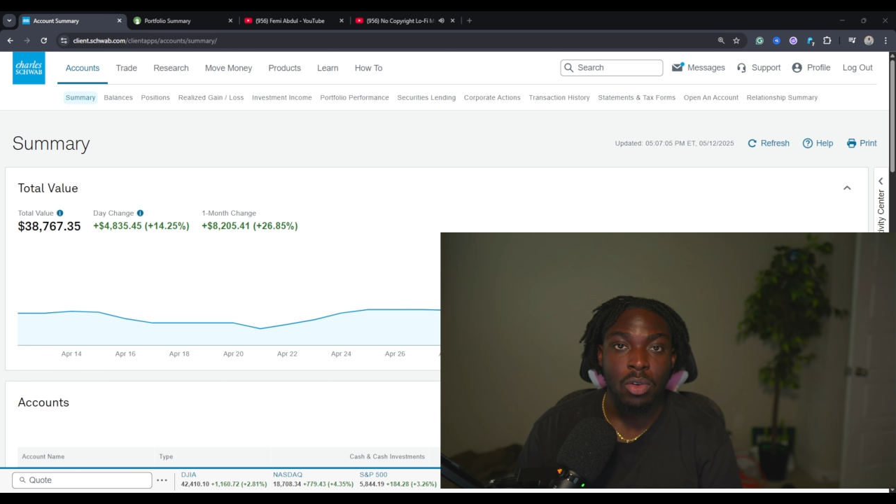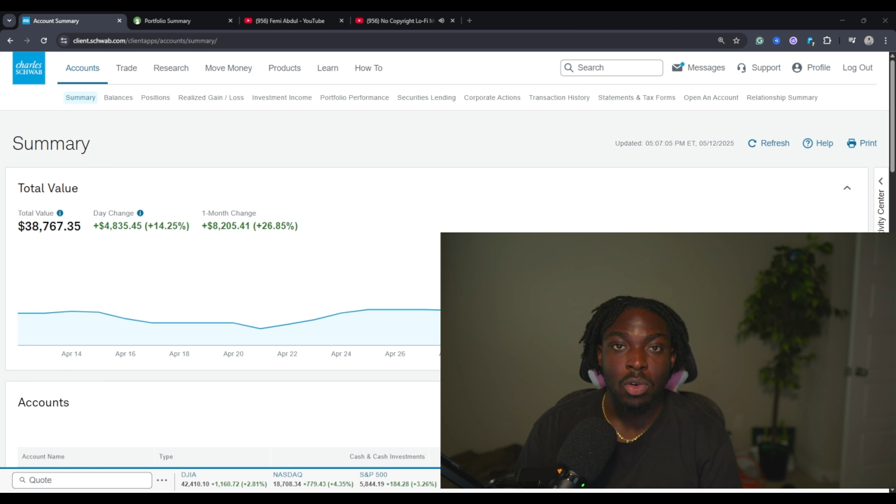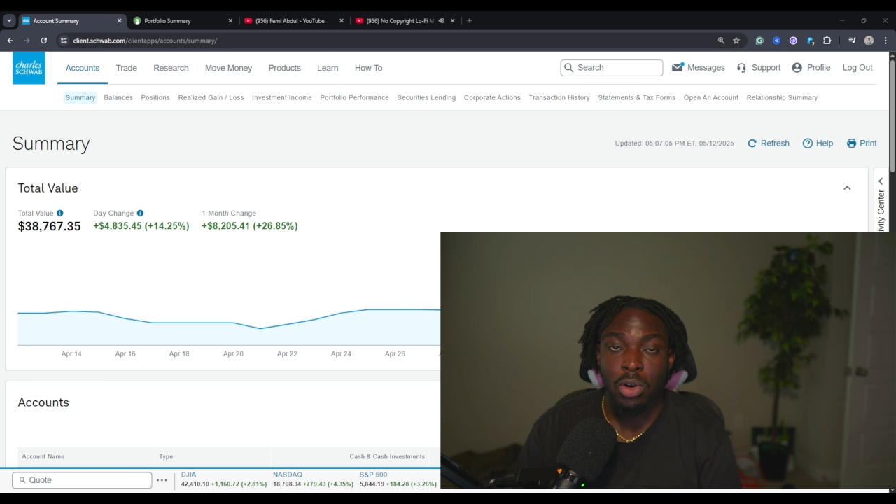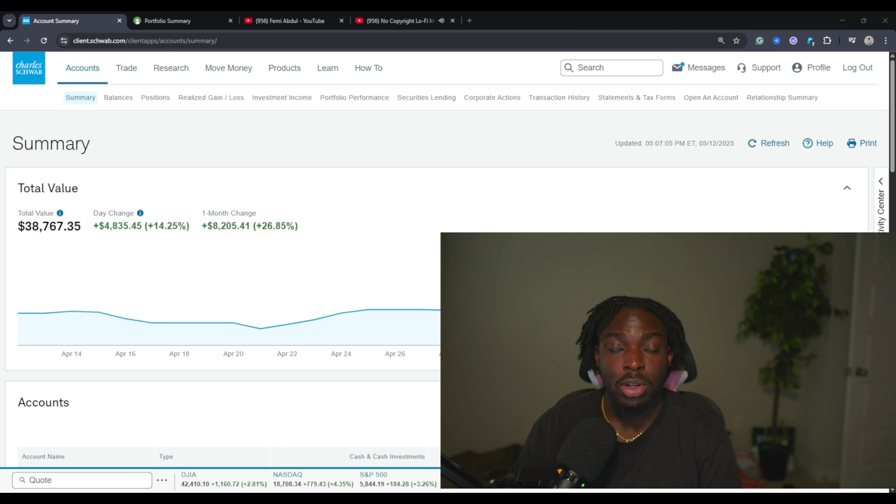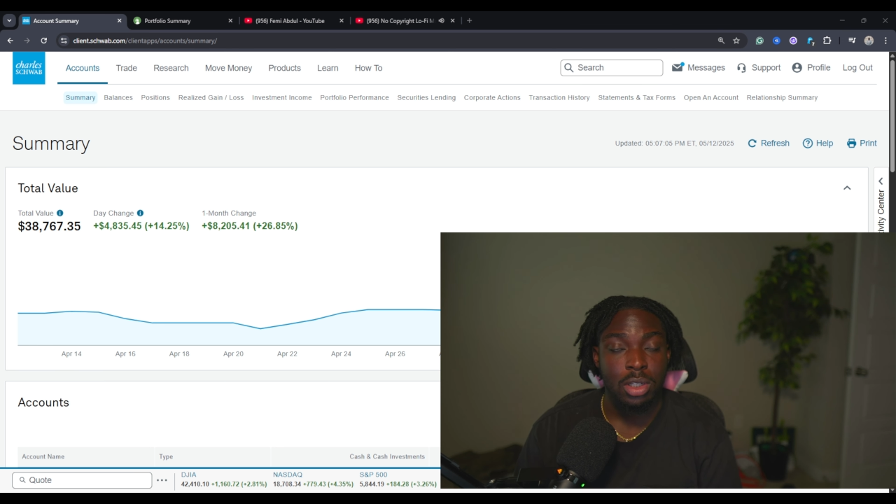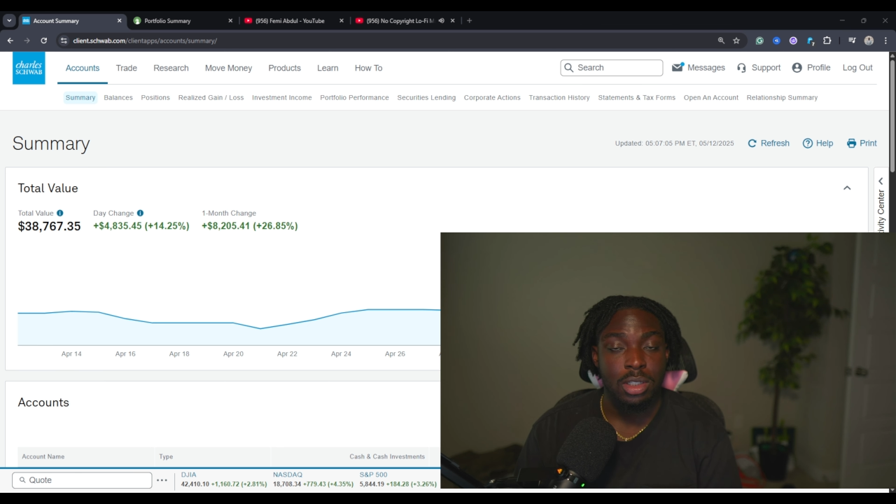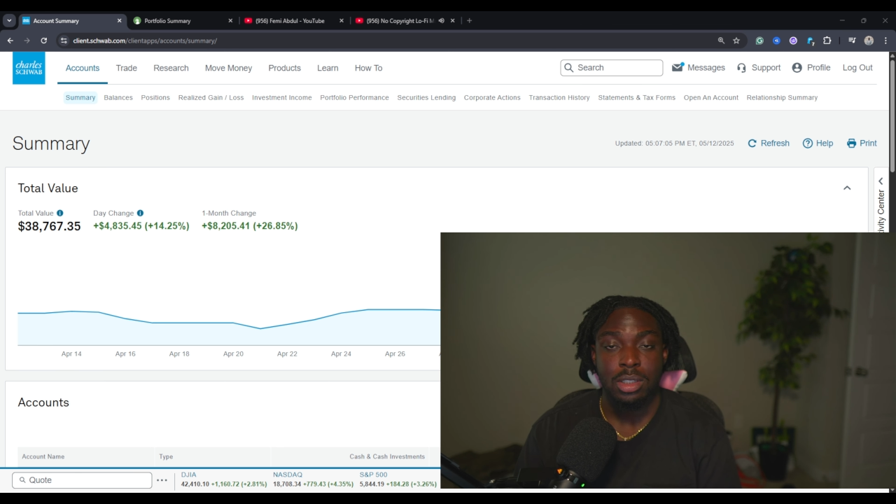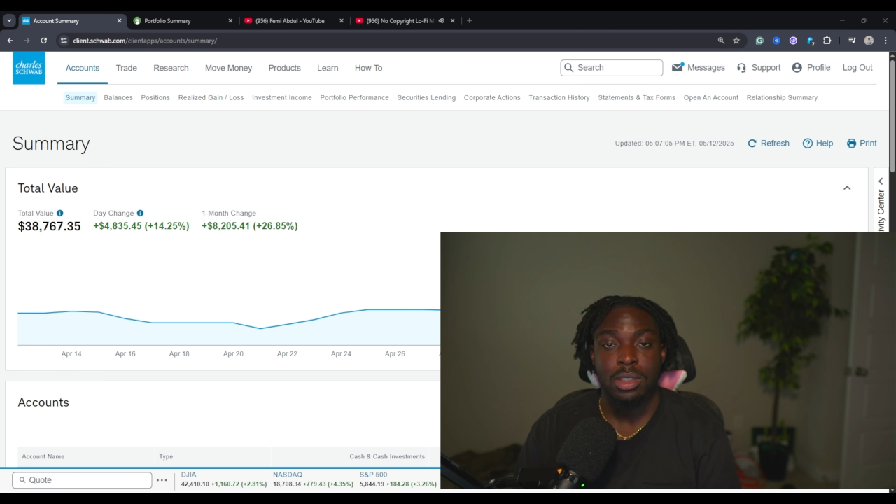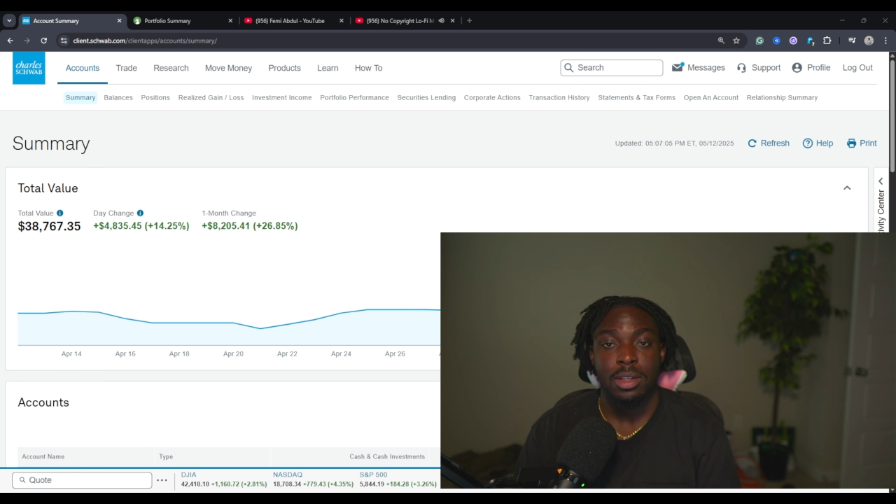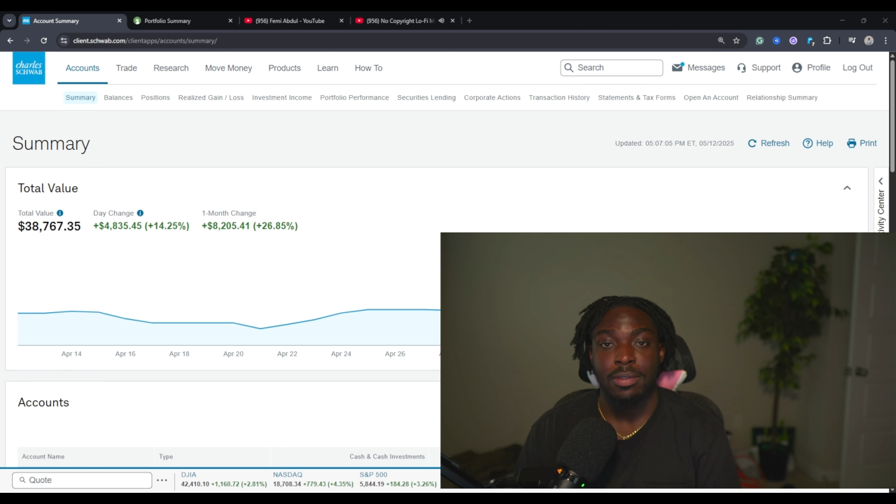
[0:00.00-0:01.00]
or you're
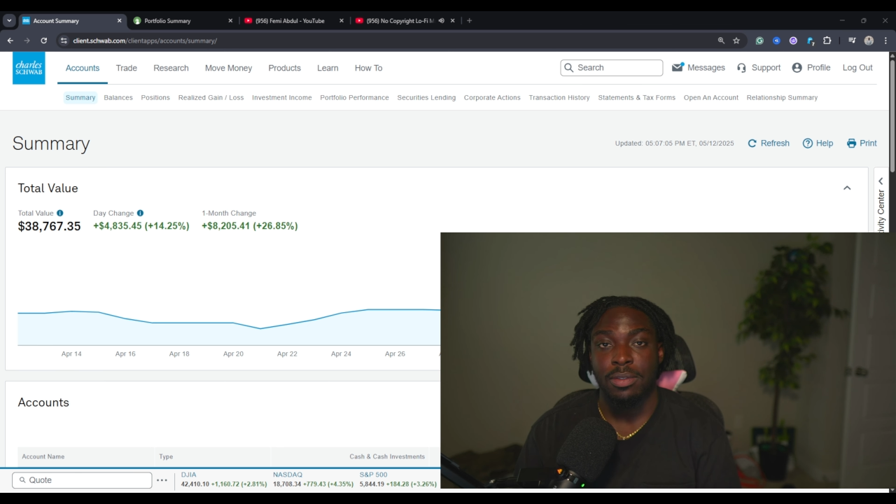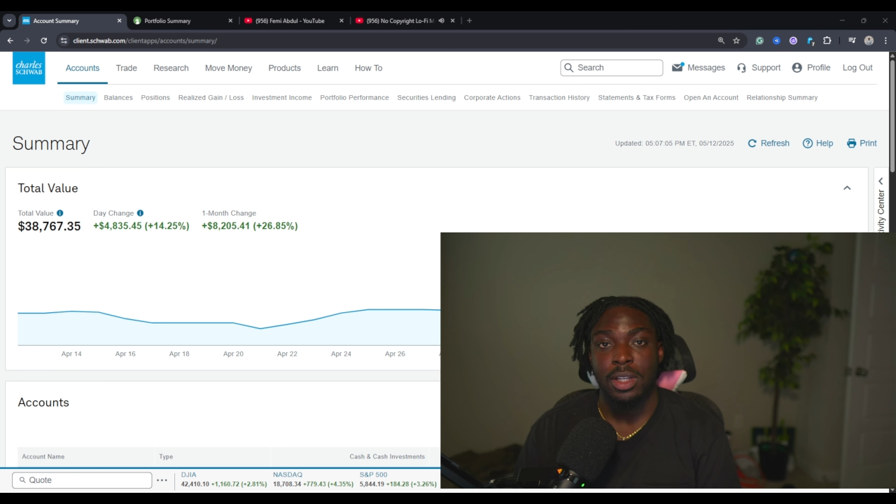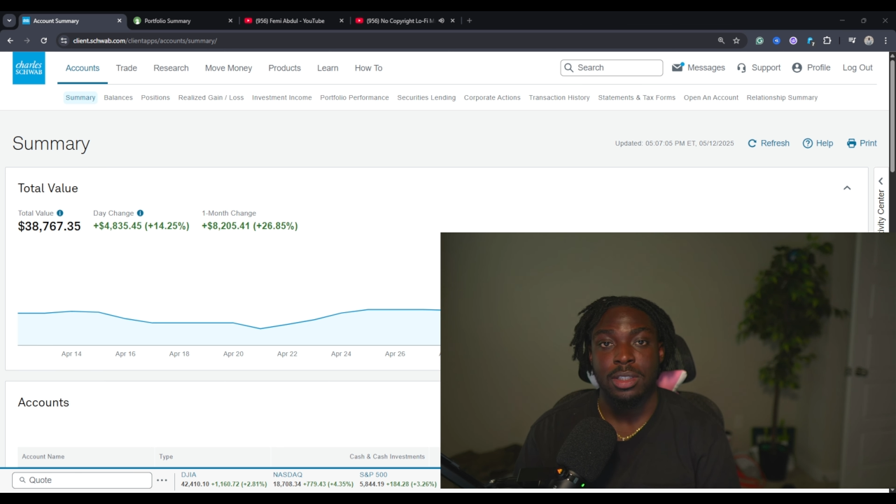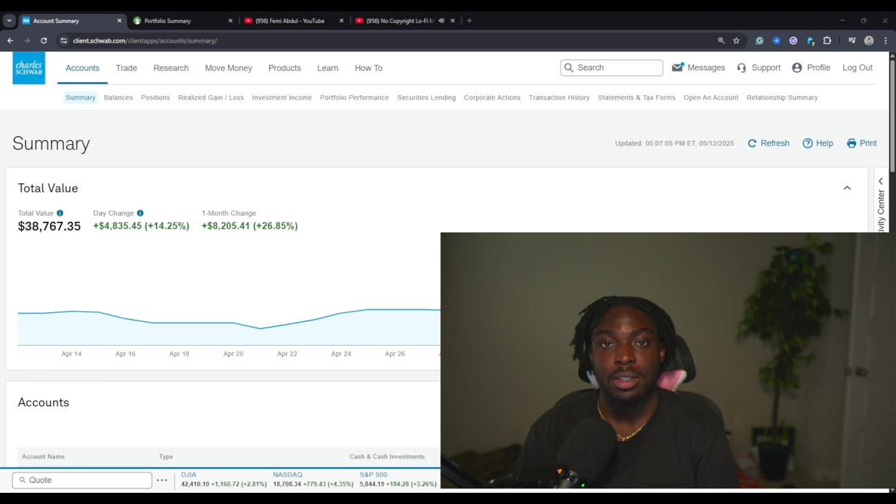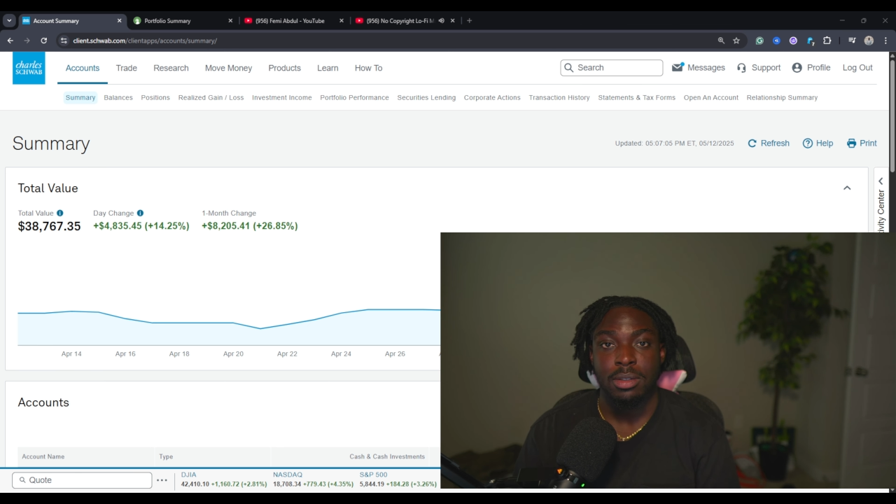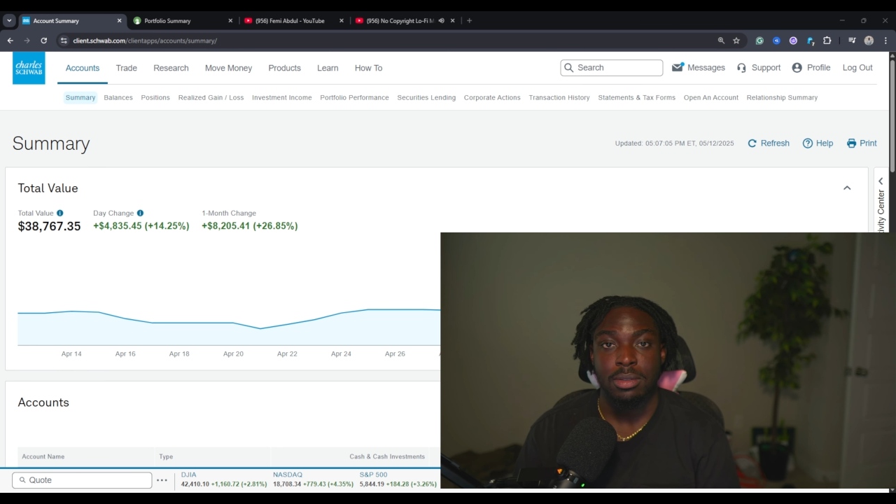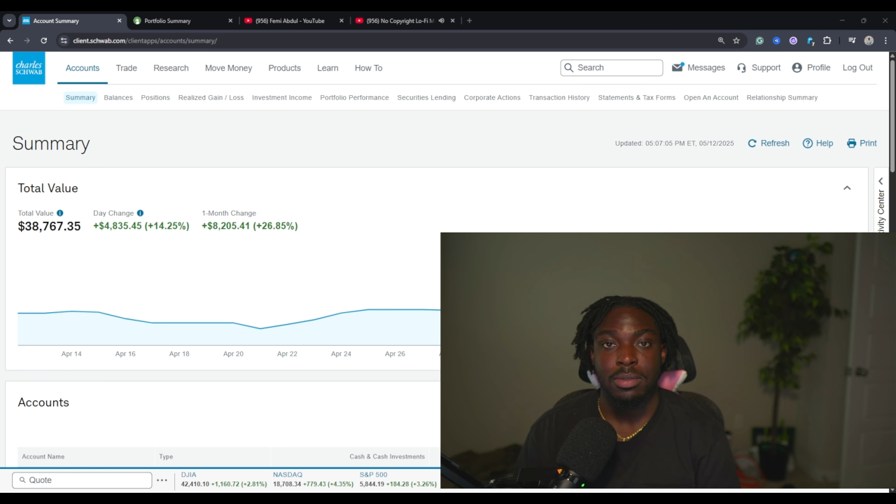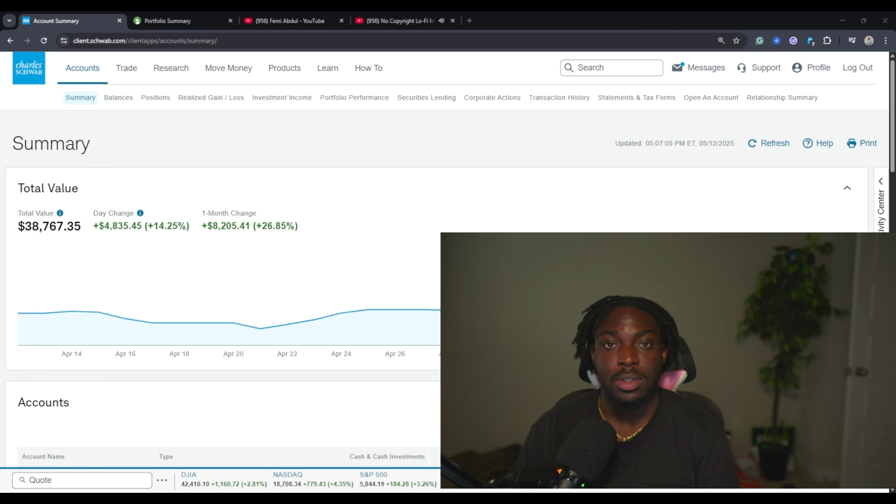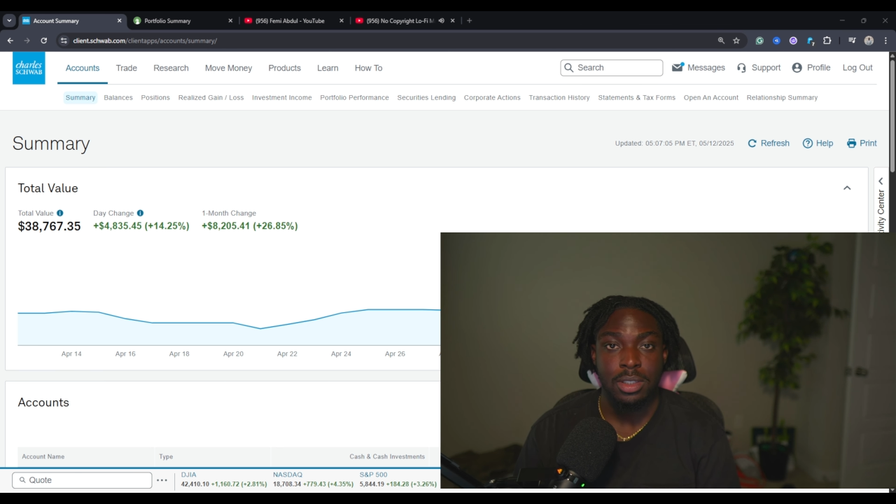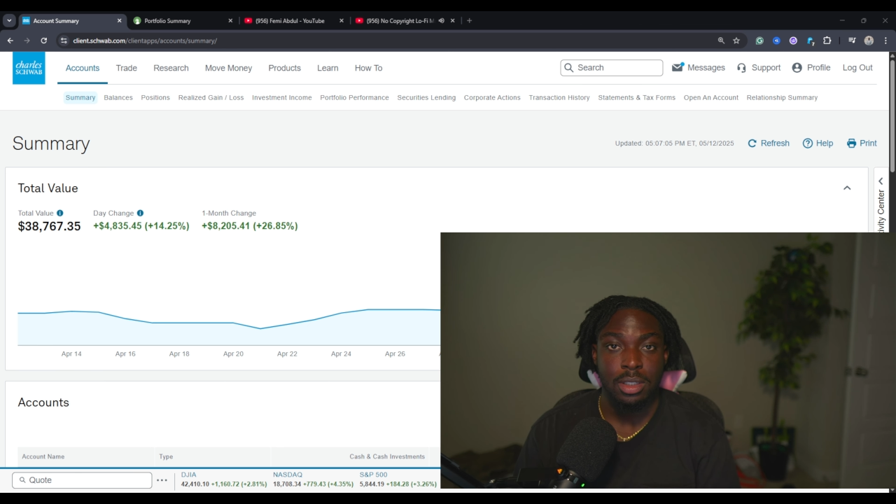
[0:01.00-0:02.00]
just investing
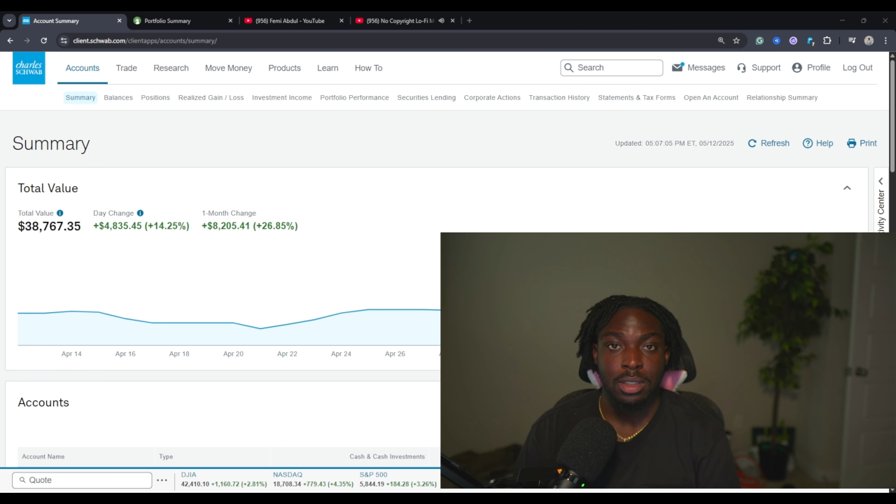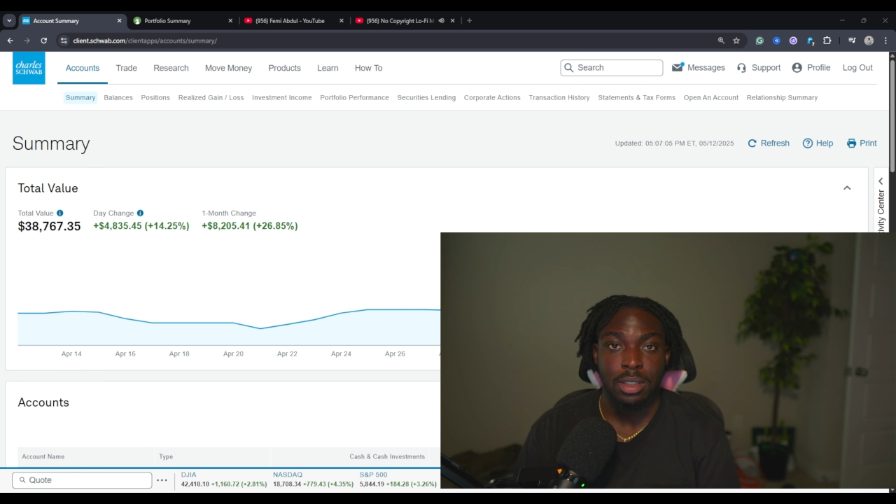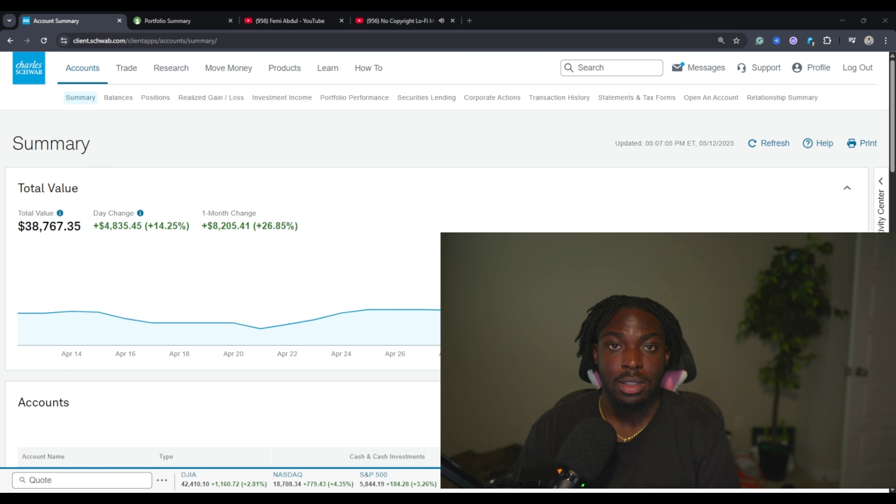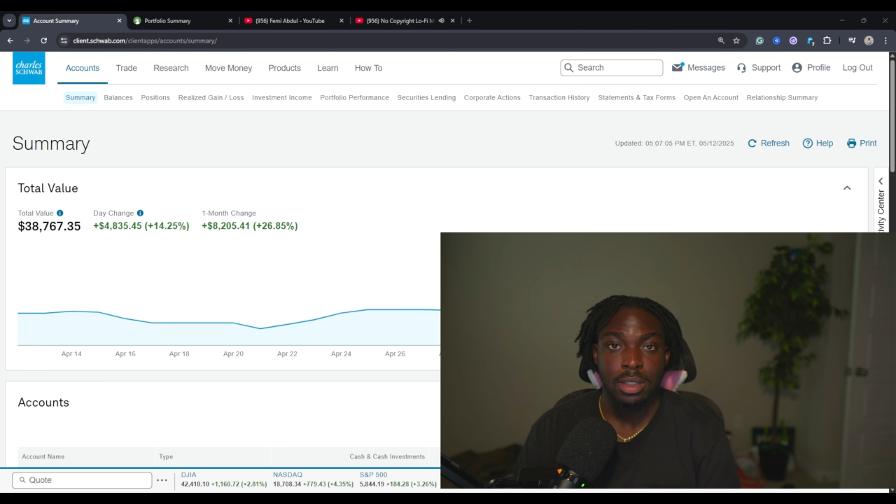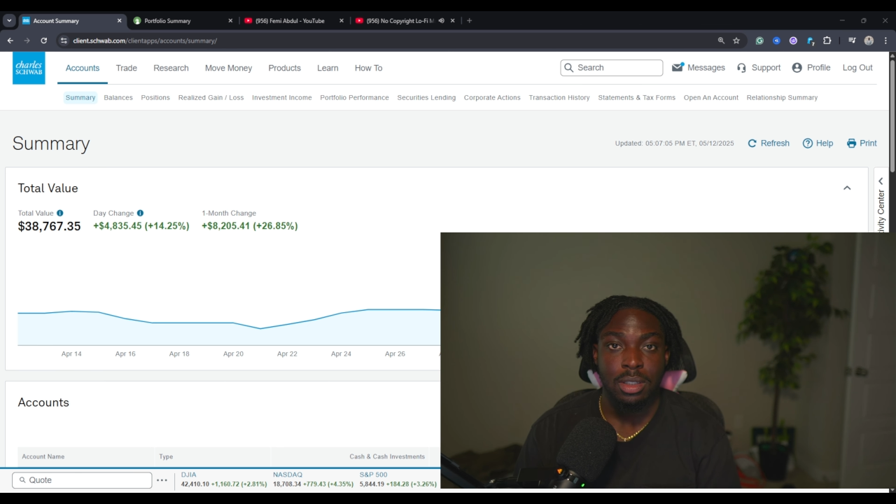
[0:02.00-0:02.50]
physically